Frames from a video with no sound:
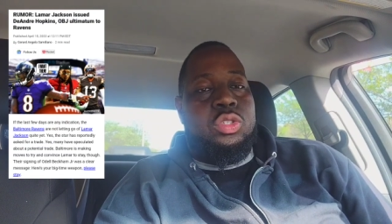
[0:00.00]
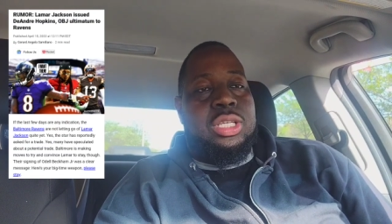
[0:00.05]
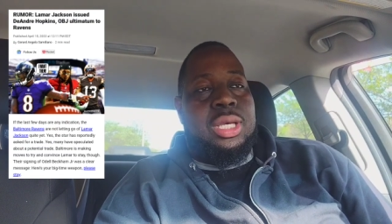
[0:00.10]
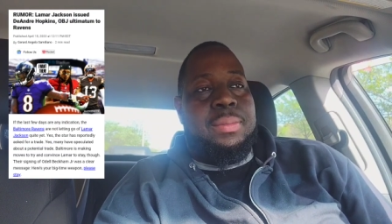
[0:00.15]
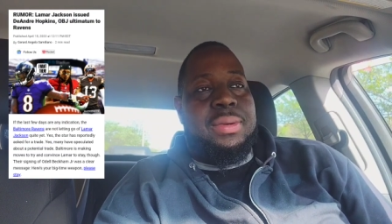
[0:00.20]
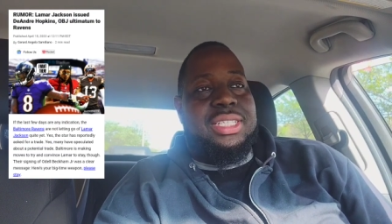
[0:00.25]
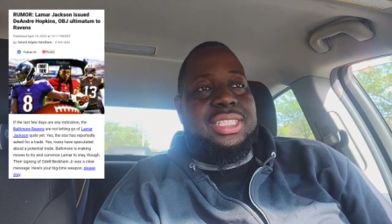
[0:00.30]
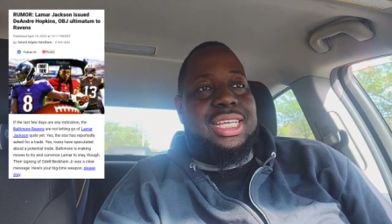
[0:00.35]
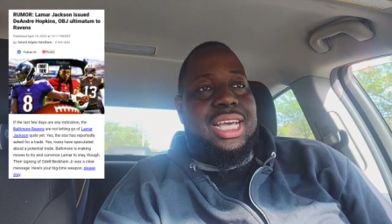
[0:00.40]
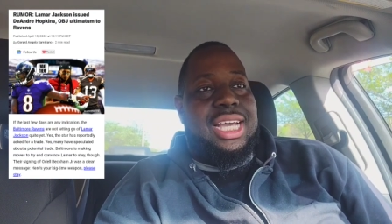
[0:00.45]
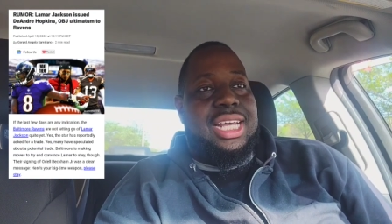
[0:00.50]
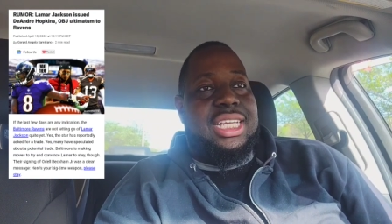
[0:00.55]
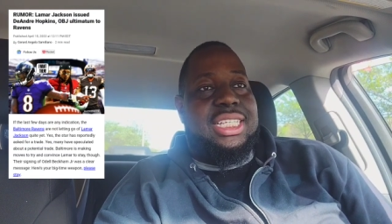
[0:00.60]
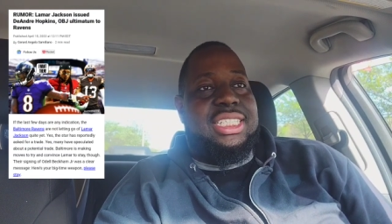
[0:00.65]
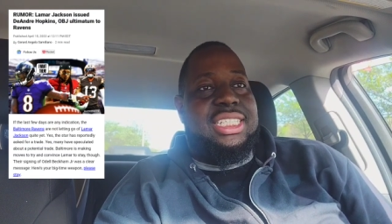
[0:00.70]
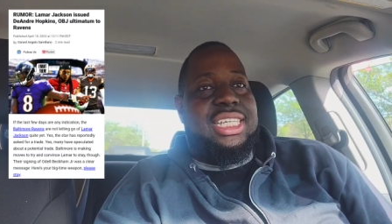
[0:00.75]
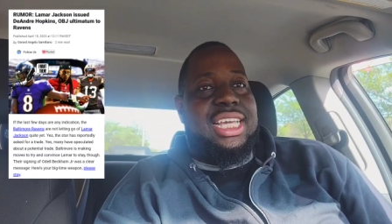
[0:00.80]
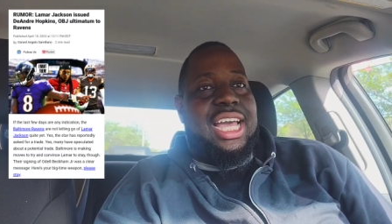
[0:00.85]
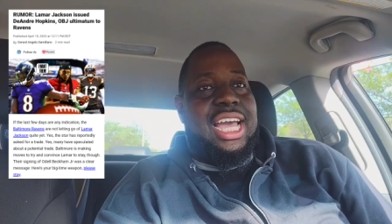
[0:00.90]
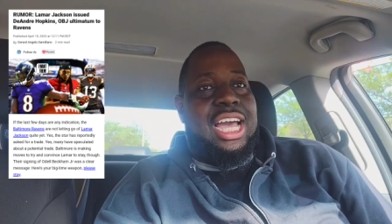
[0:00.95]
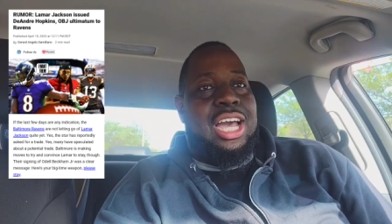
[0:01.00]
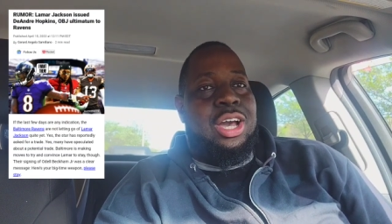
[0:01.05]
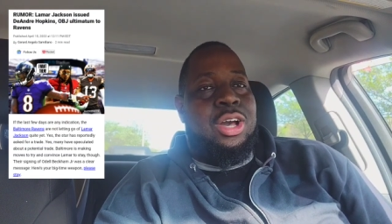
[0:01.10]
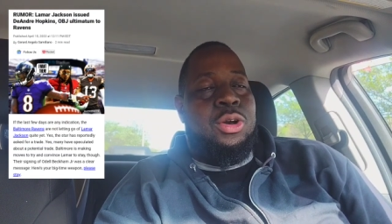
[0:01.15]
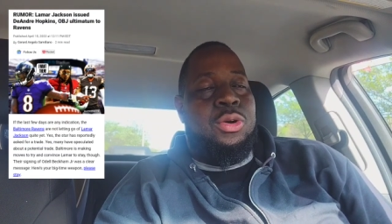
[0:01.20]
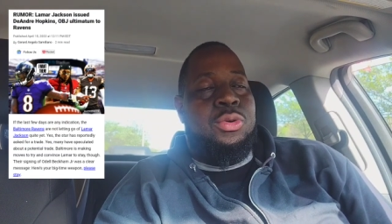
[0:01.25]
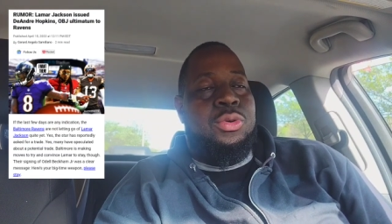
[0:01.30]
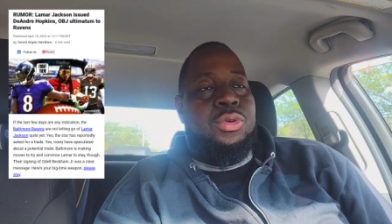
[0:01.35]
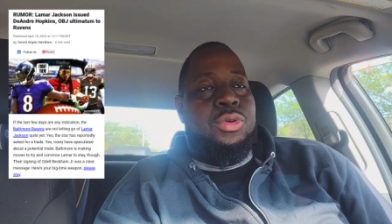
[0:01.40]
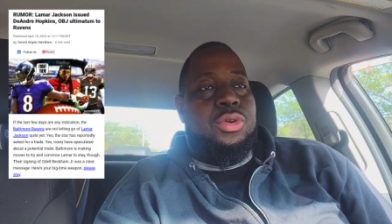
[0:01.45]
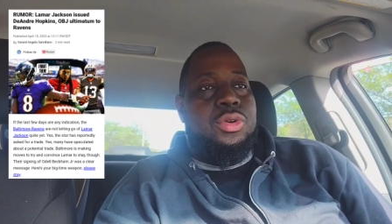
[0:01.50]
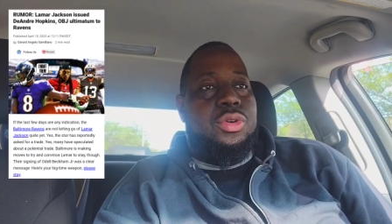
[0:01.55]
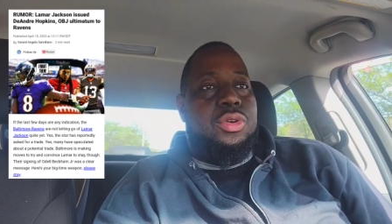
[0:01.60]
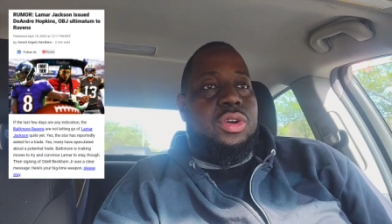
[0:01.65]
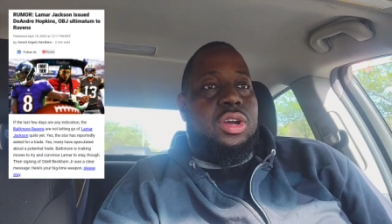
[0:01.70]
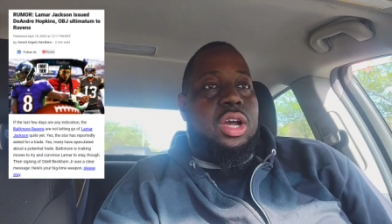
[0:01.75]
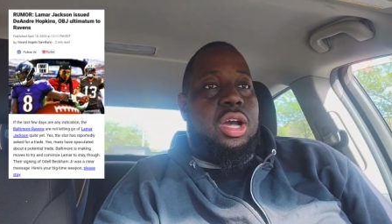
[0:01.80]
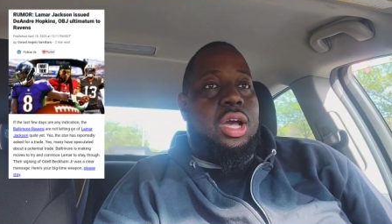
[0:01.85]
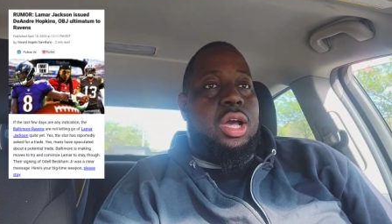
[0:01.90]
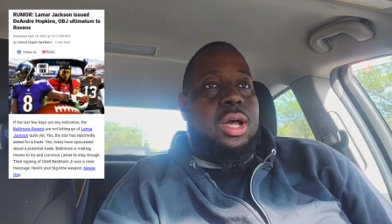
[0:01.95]
I'm excited to see how
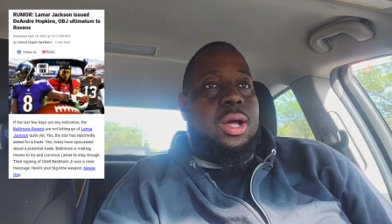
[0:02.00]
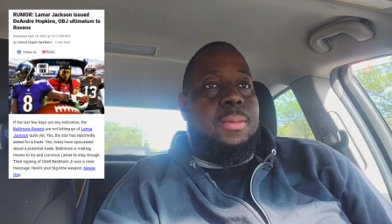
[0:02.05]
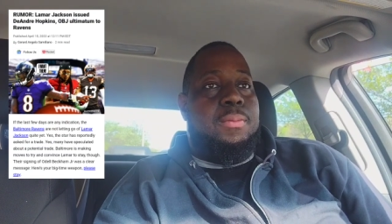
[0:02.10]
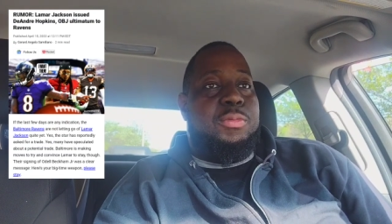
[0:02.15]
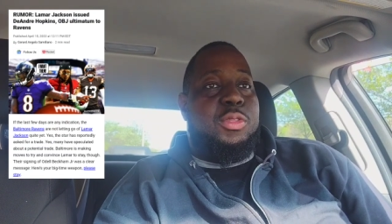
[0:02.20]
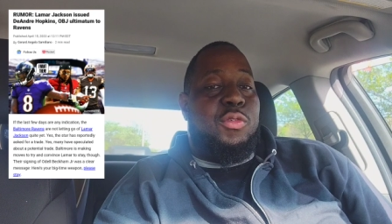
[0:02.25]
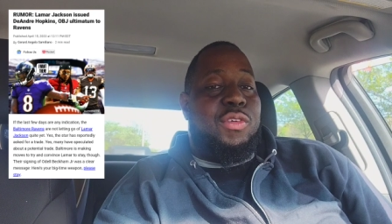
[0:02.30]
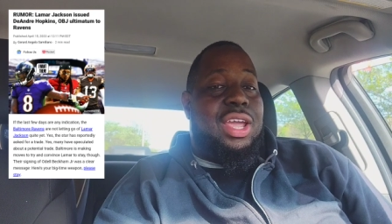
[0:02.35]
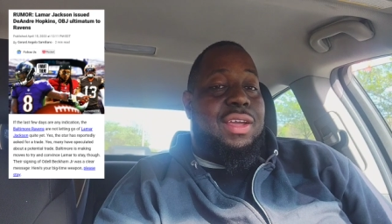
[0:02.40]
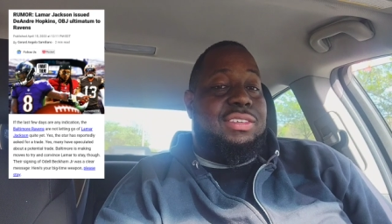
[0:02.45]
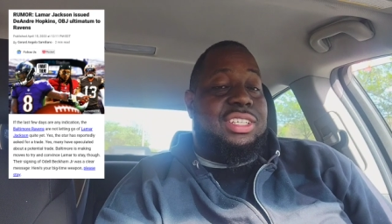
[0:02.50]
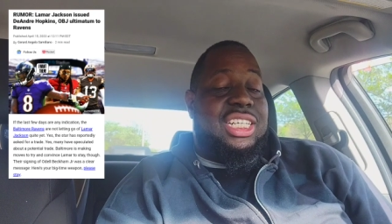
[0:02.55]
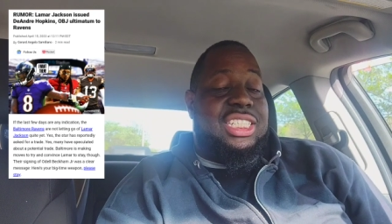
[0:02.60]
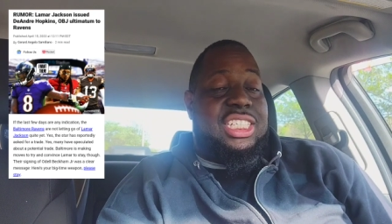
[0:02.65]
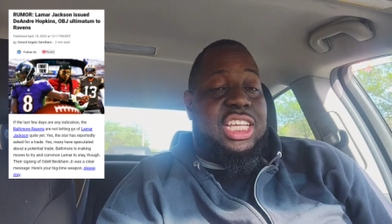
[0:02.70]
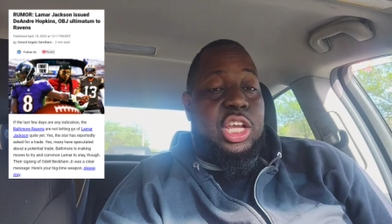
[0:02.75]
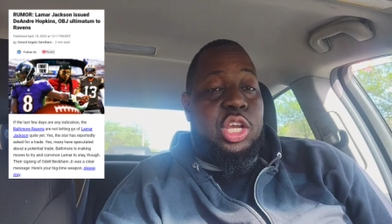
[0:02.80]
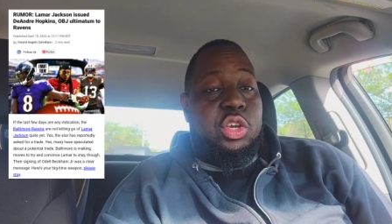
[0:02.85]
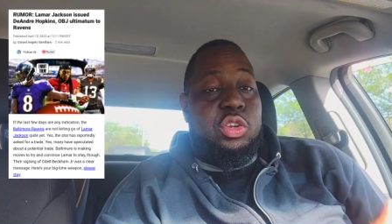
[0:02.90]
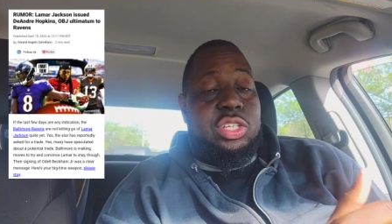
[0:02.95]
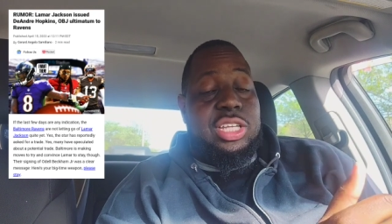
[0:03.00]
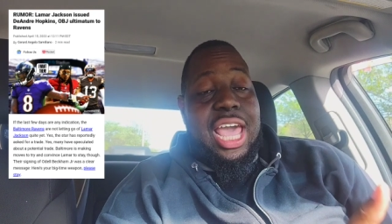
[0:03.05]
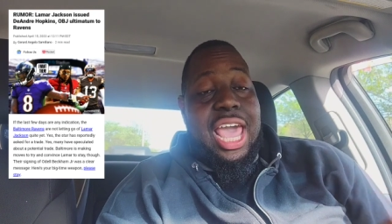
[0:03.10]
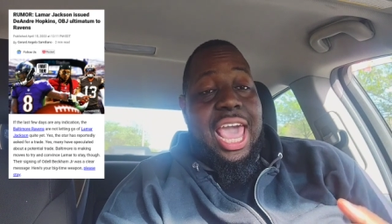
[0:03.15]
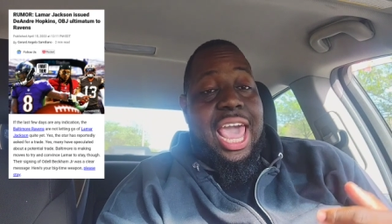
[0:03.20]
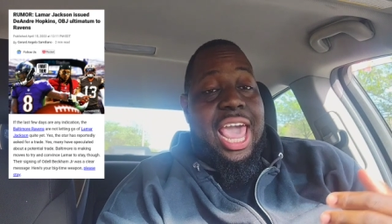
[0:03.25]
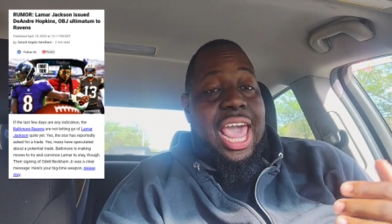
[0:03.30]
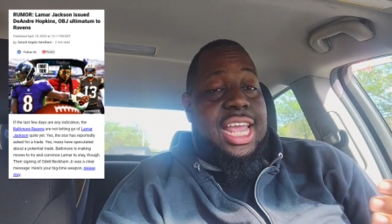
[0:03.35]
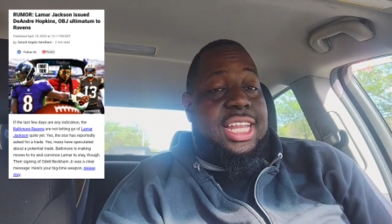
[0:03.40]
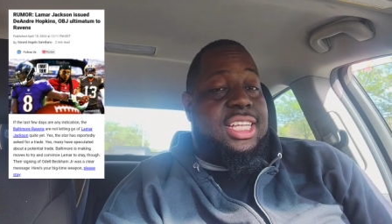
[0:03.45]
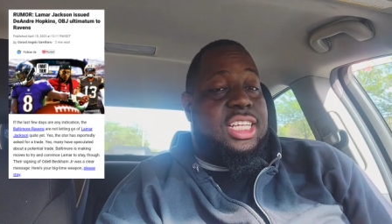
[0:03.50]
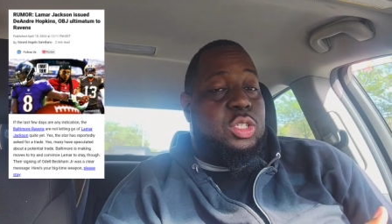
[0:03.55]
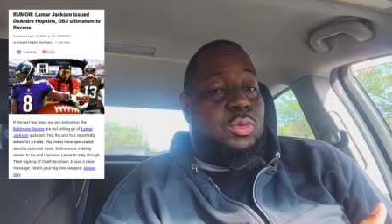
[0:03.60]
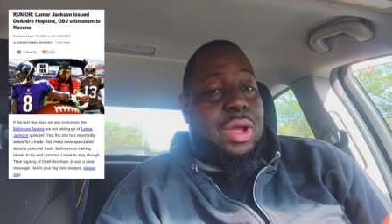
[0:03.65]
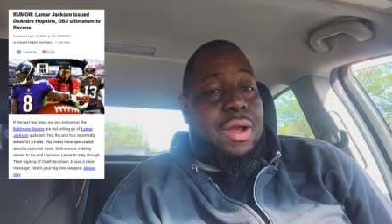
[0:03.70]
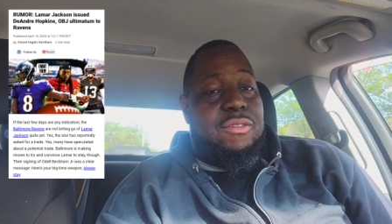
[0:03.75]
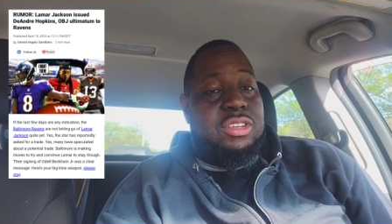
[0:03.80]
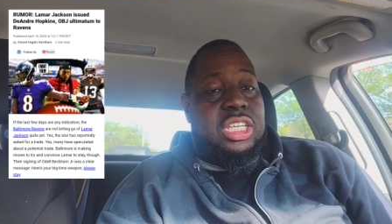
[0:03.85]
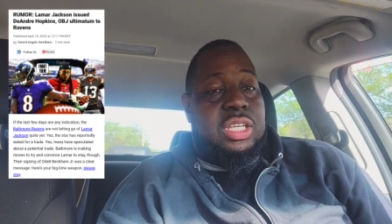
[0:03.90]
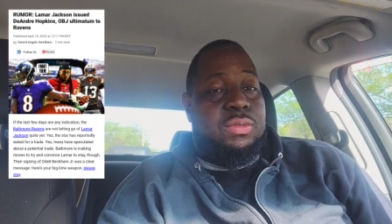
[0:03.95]
um, the Ravens continue to add to this wide
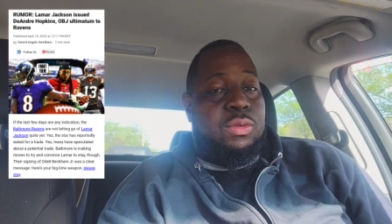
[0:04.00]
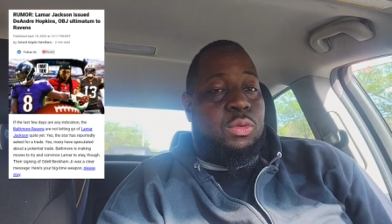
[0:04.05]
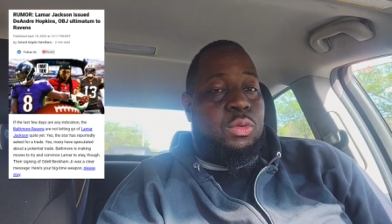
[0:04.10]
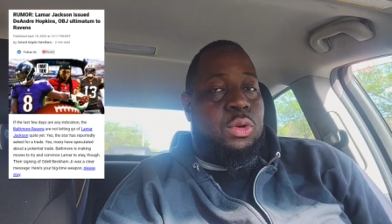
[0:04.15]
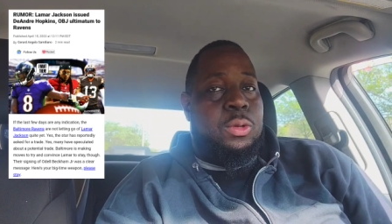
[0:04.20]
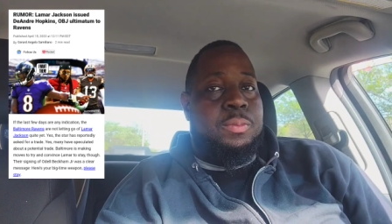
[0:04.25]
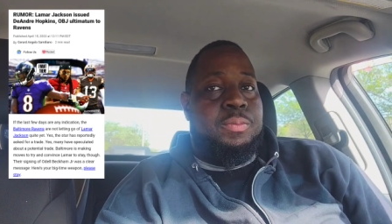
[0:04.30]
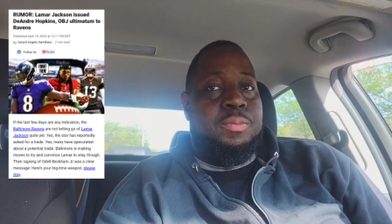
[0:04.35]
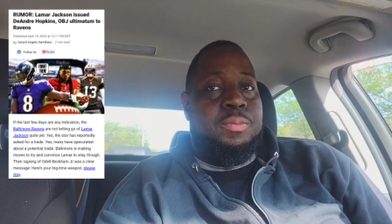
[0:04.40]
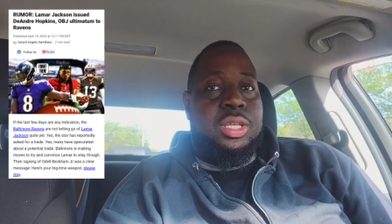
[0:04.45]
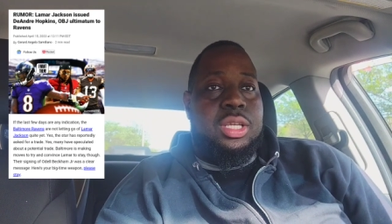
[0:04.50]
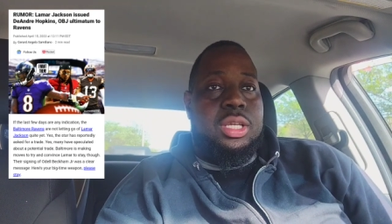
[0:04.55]
receiver room